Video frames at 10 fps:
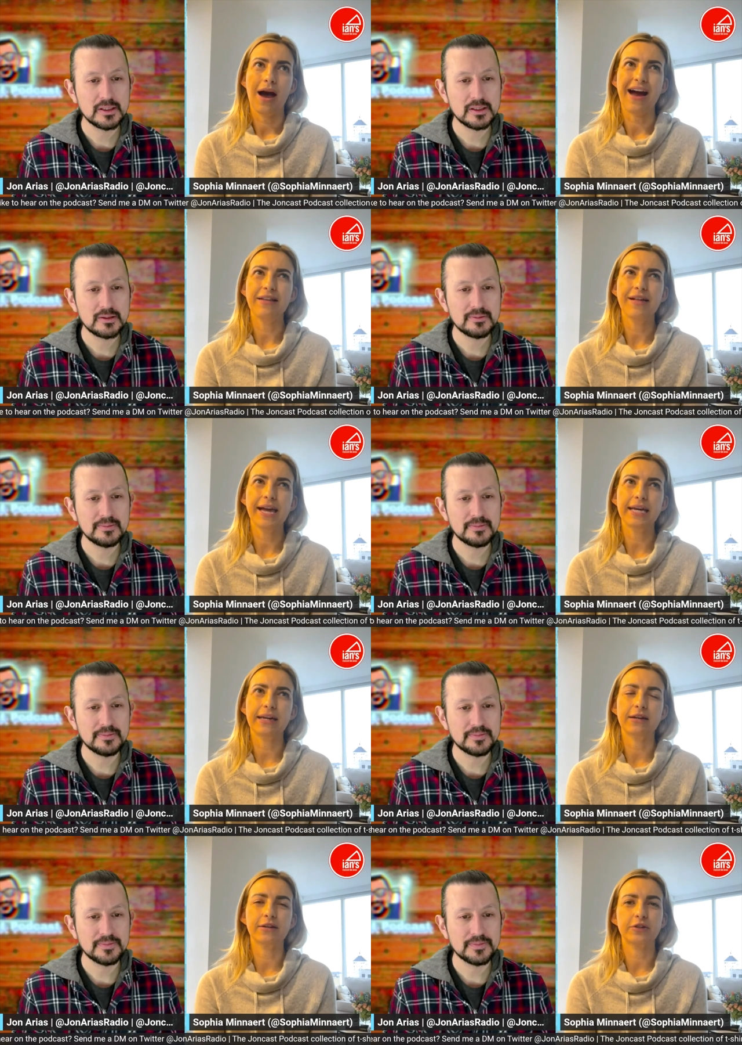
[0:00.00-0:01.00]
Speaker 1: I
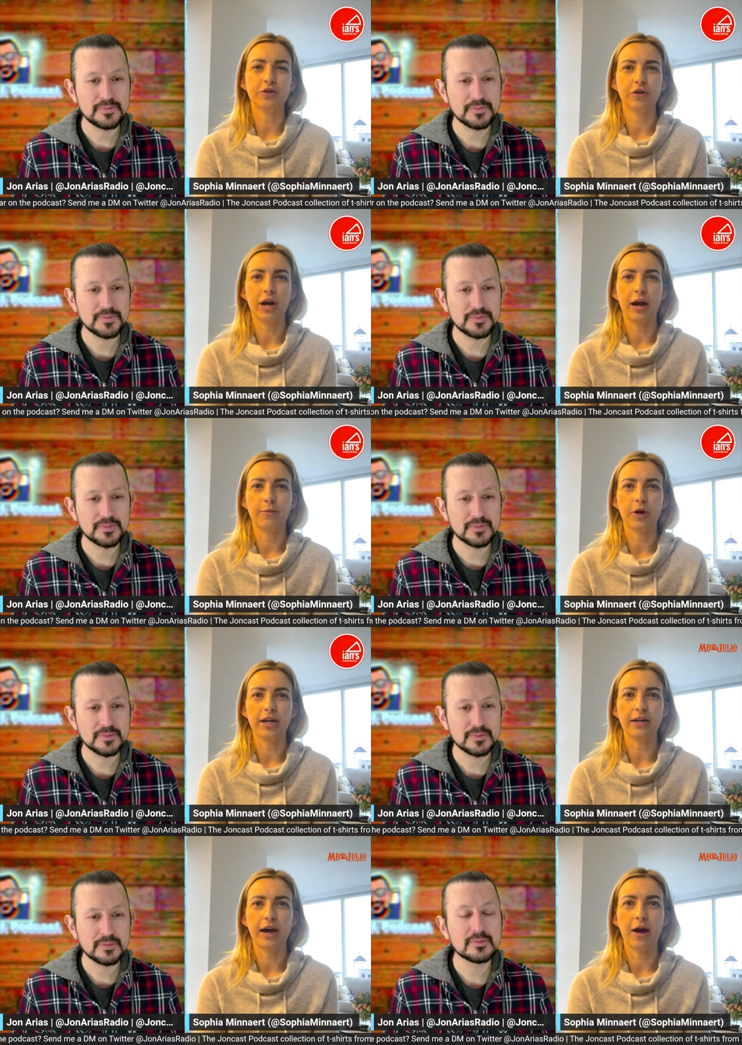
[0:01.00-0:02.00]
like Instagram
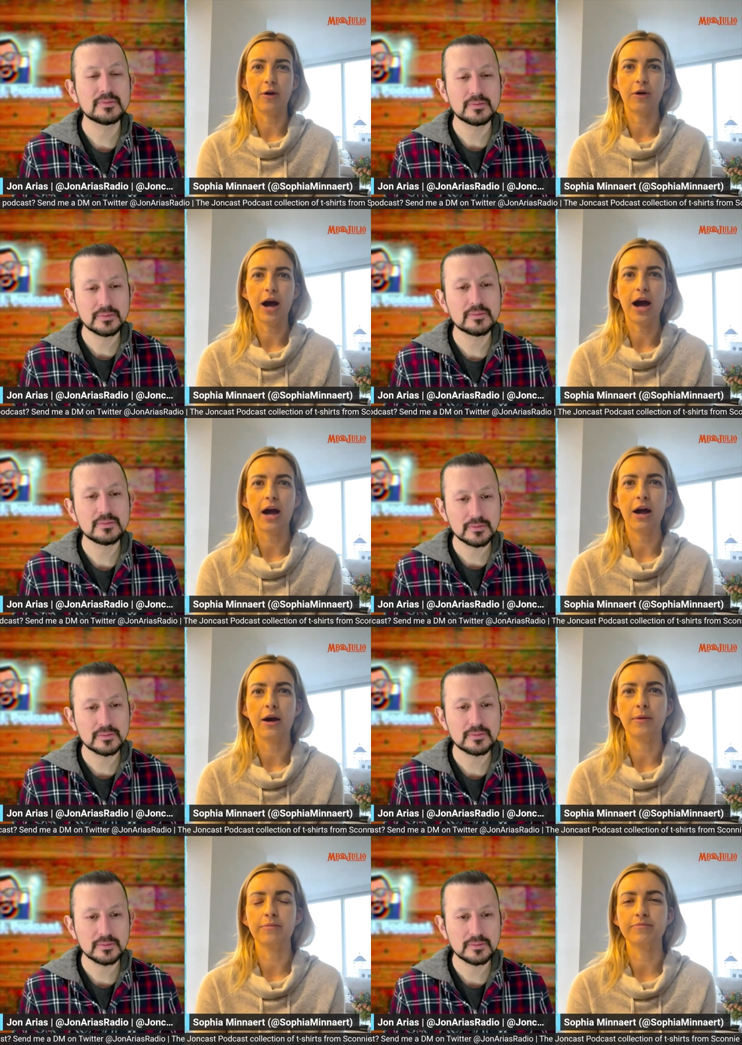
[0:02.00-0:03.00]
right now.
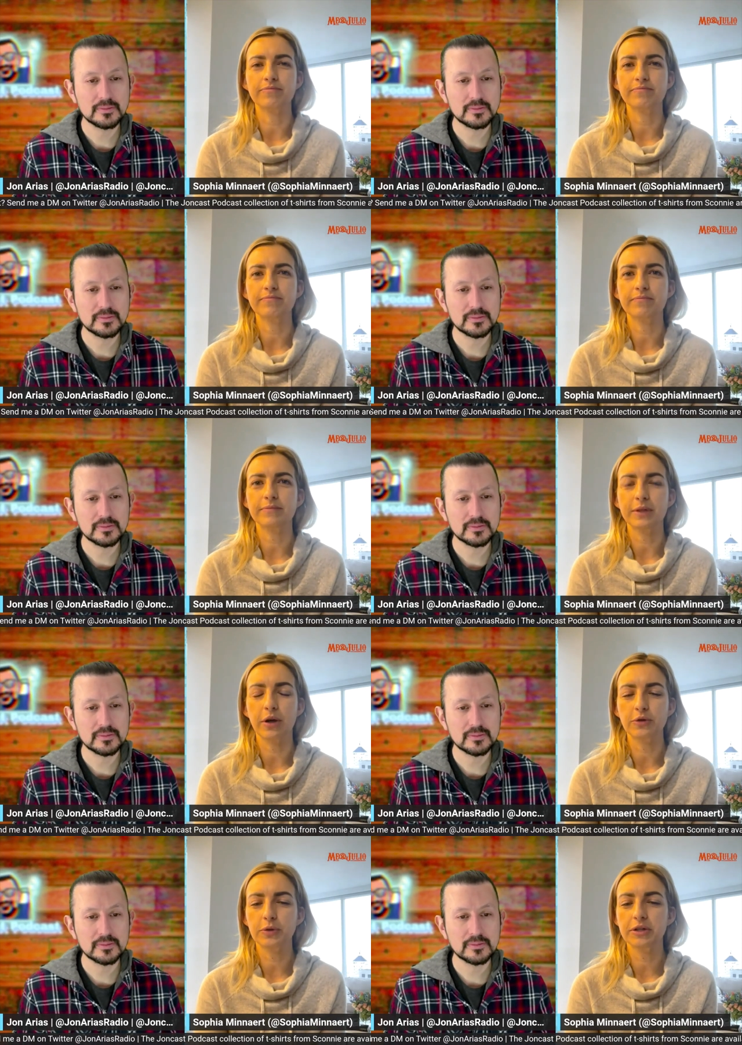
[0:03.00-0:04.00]
Um, you
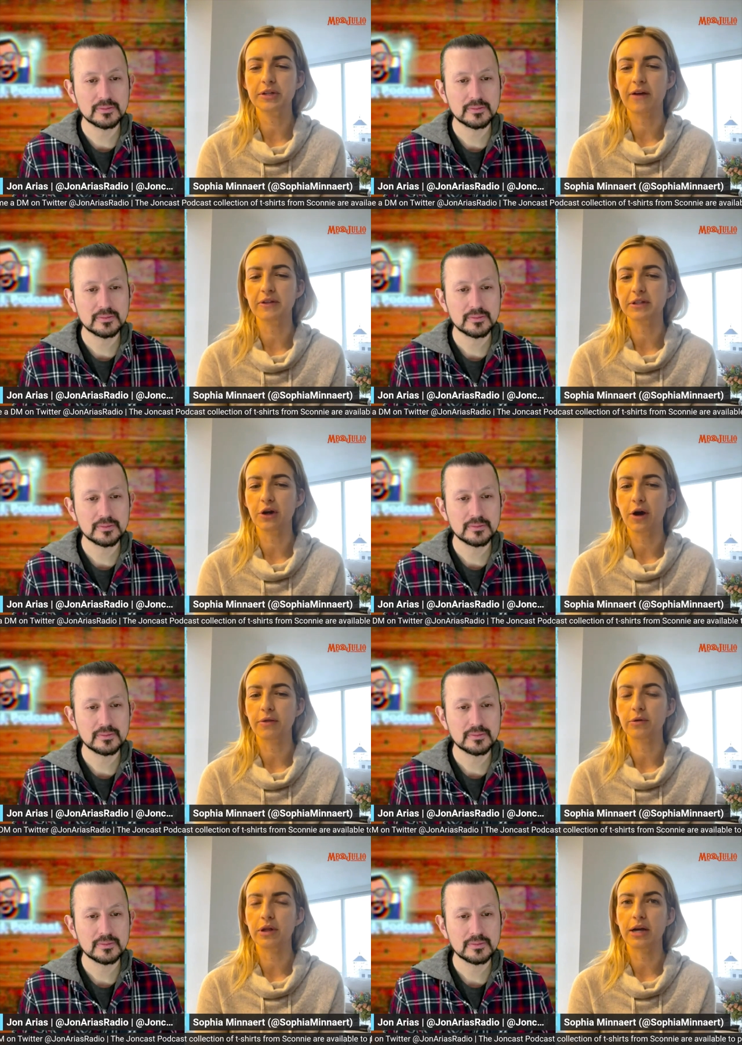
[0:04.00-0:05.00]
know, Twitter's obviously
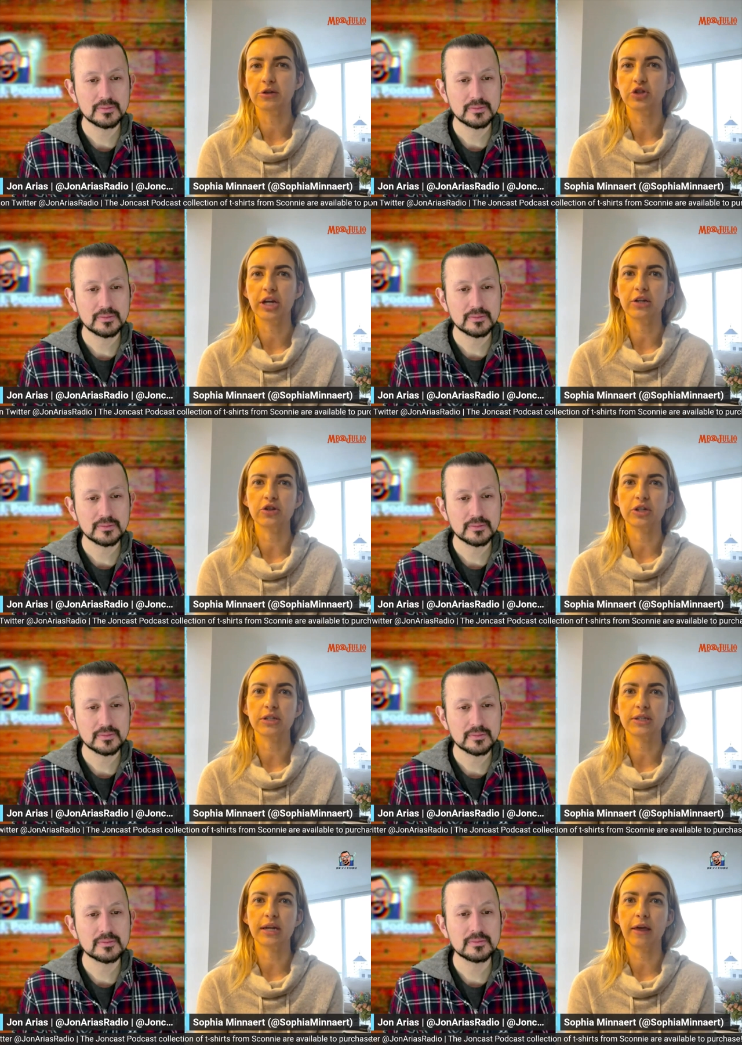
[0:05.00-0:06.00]
gone through a lot of
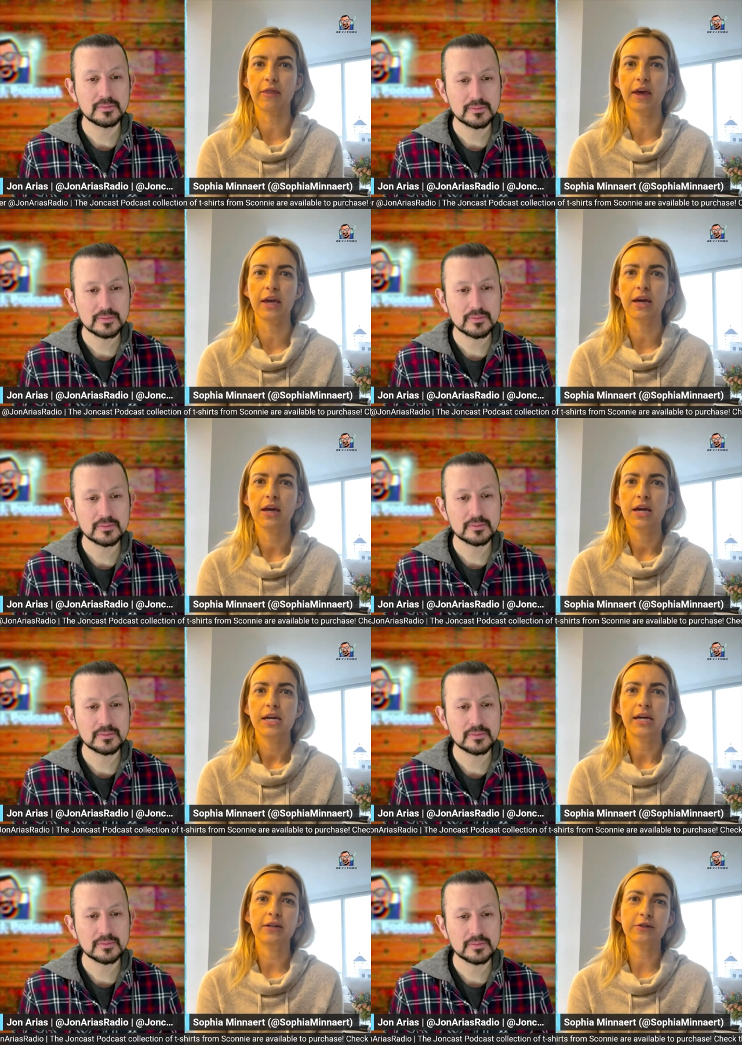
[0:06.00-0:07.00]
changes, and I think
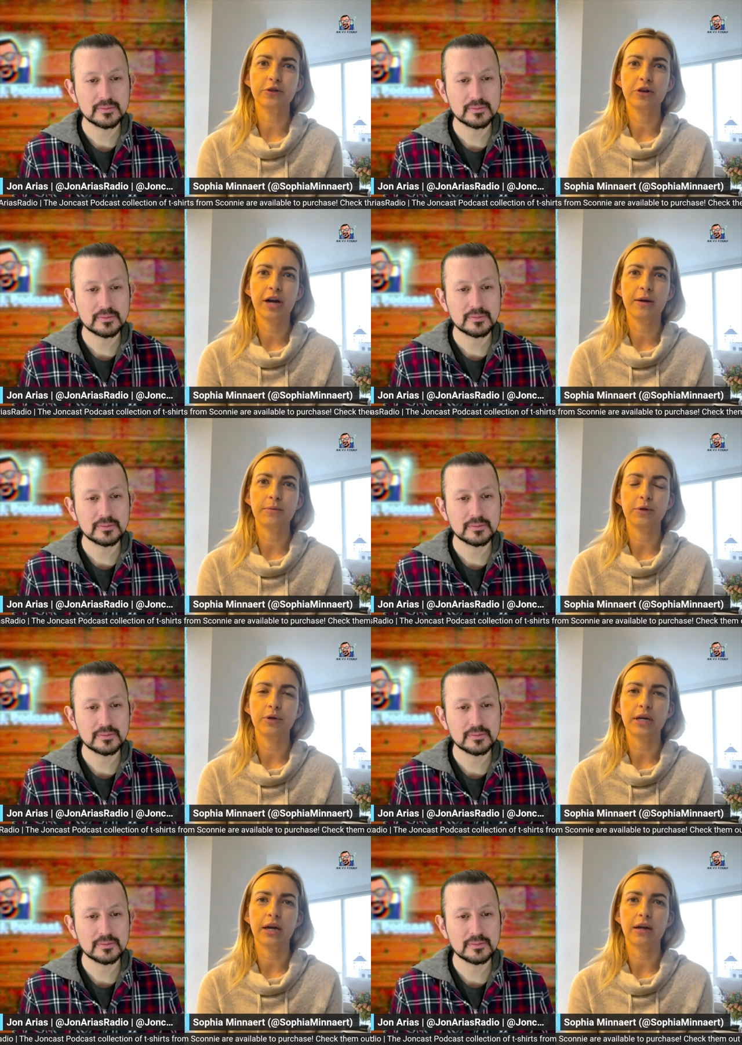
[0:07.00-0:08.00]
Instagram,
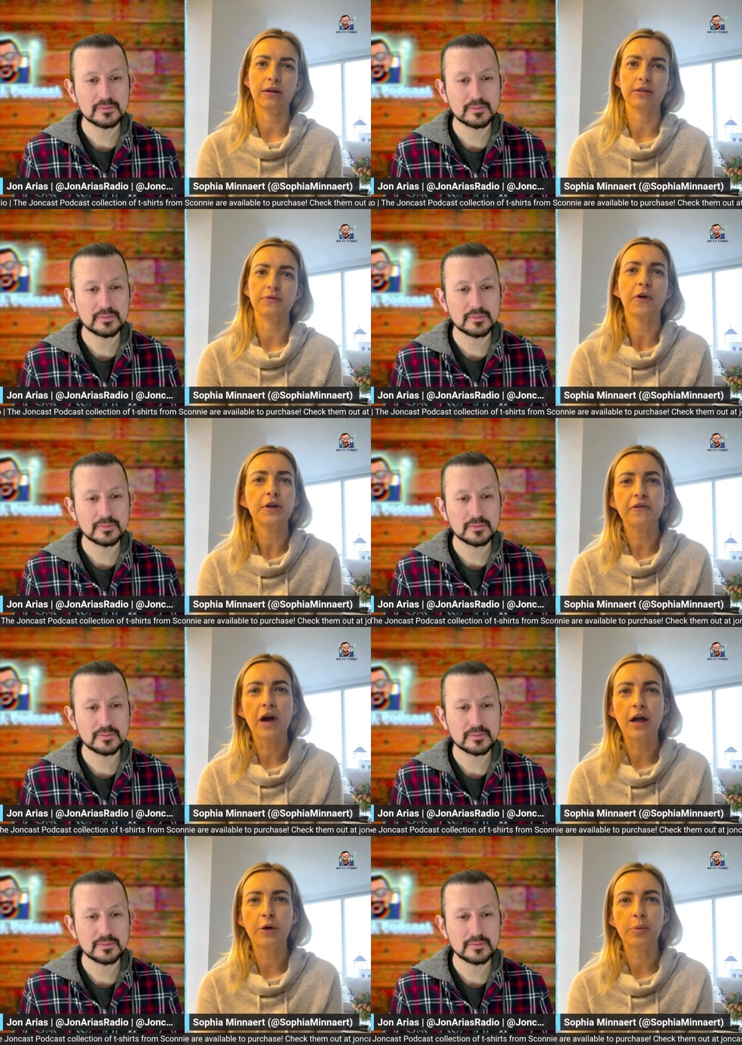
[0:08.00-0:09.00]
you can. It's fun to
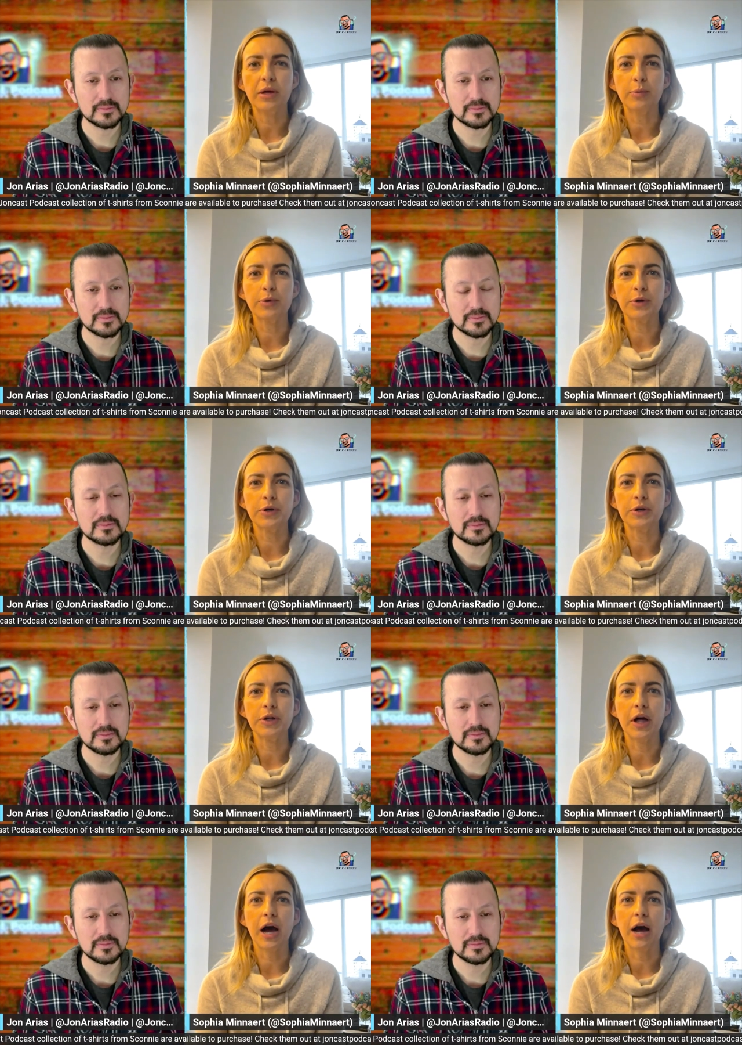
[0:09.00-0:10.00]
follow
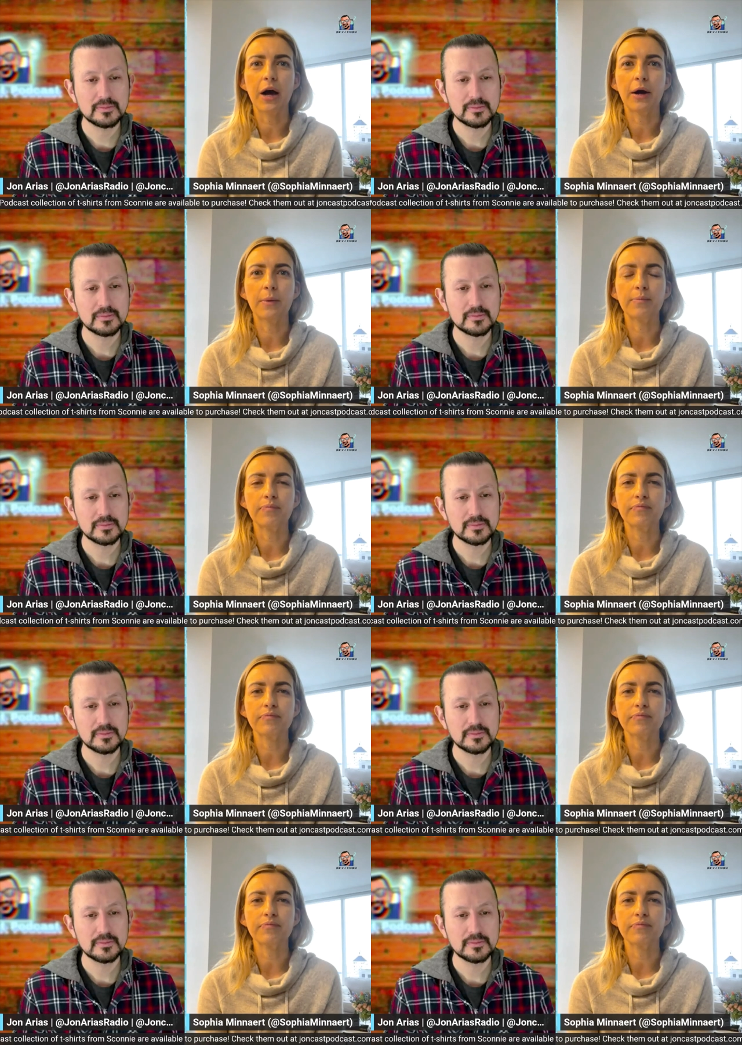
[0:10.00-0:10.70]
people. Um,